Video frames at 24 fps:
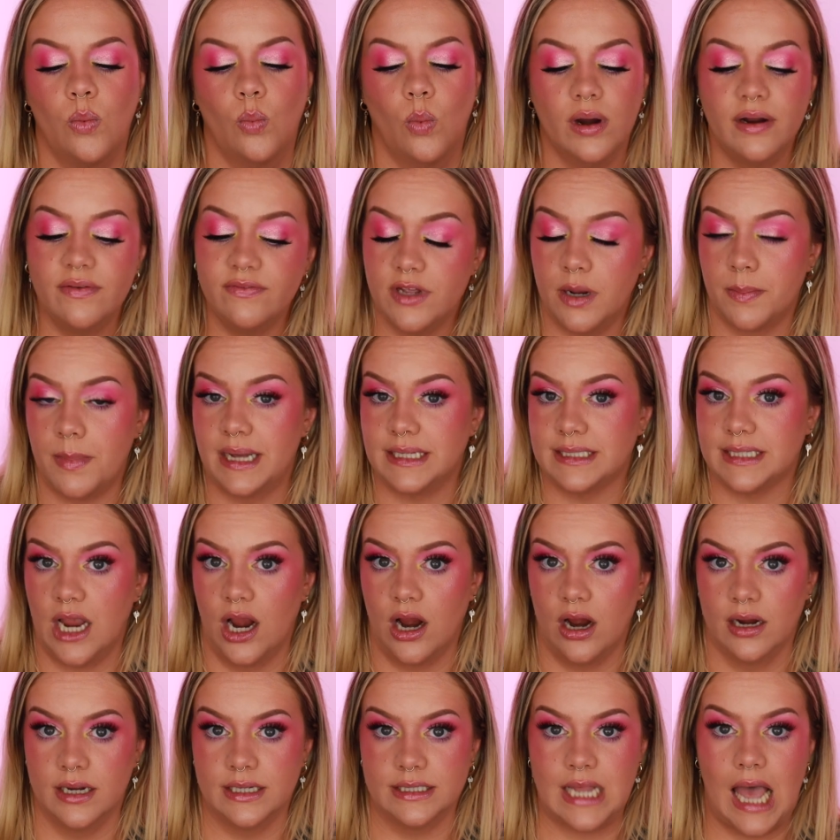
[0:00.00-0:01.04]
One of their
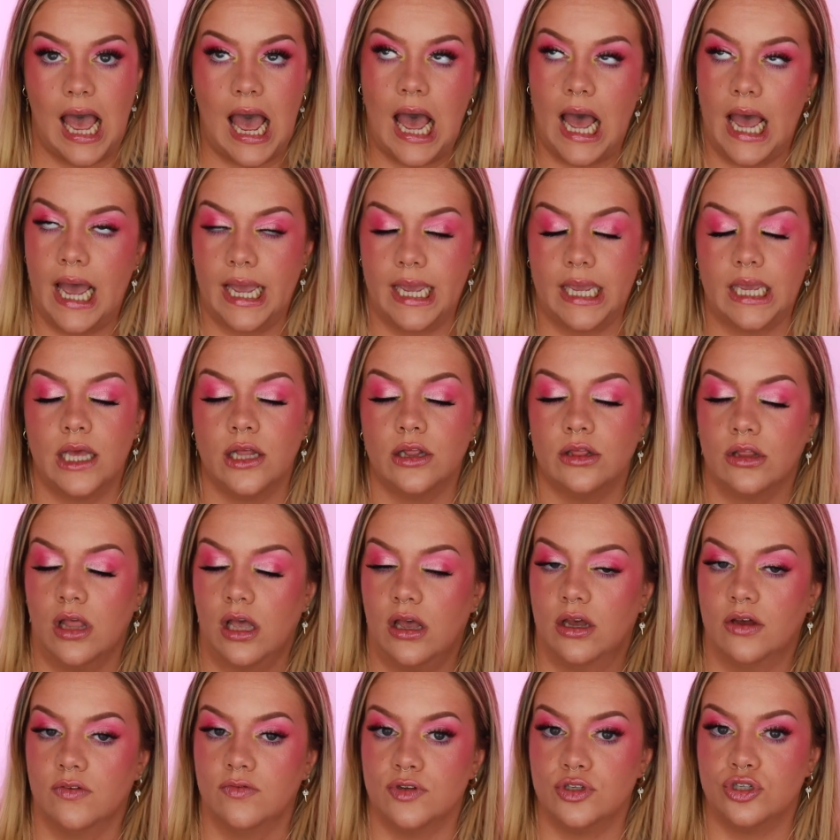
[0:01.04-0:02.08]
mascaras I
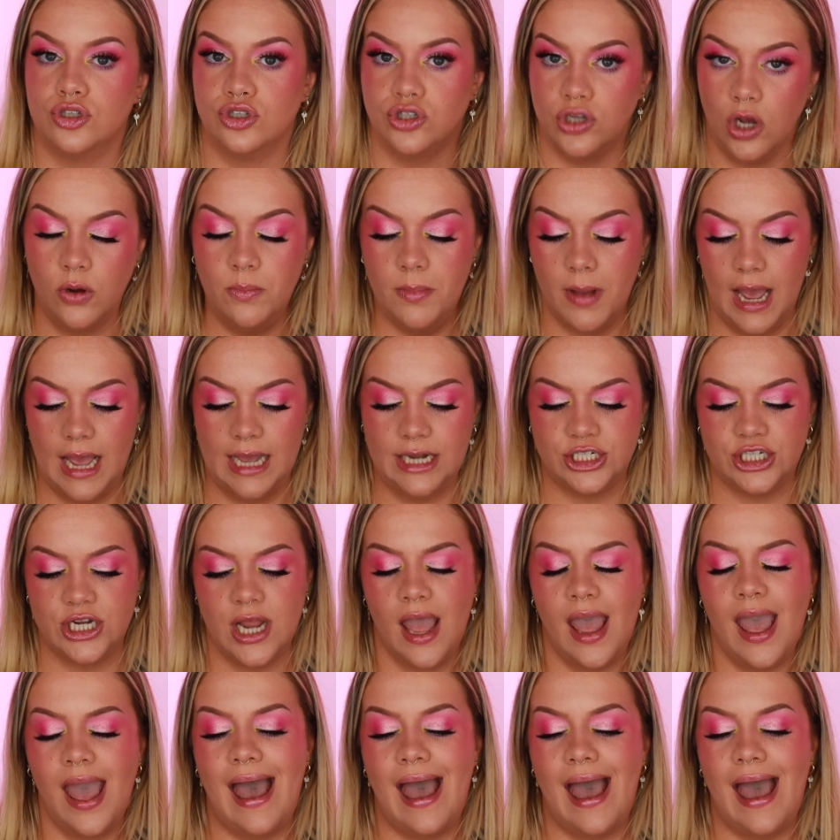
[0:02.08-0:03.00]
love so much.